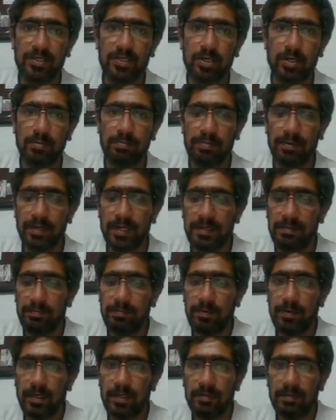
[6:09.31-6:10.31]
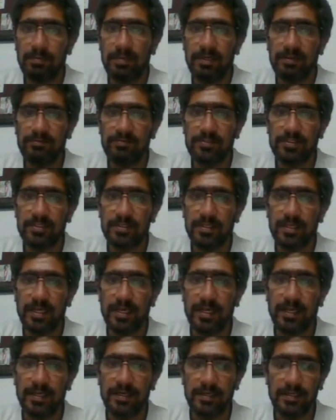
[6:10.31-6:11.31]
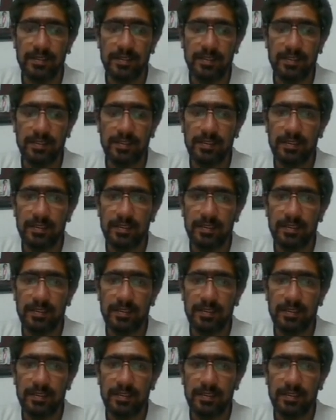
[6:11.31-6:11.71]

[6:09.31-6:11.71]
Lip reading: top right bottom left diagonal,